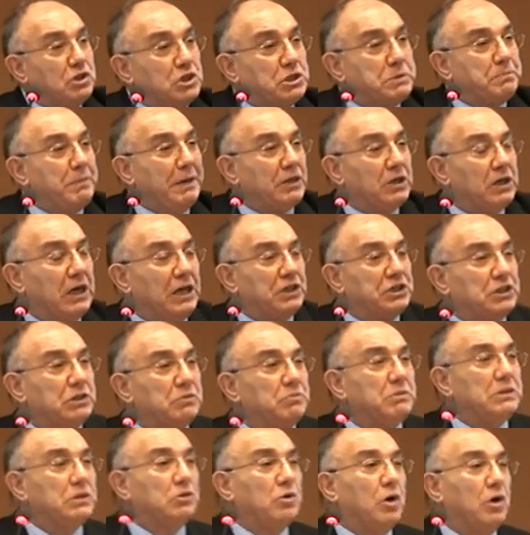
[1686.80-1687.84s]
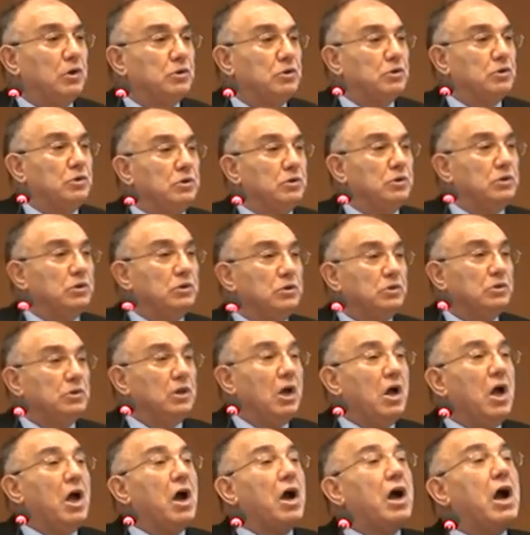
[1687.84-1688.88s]
speculation will continue.
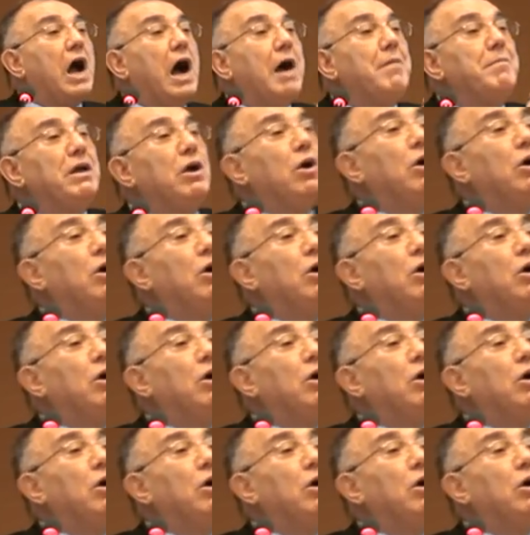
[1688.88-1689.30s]
Coming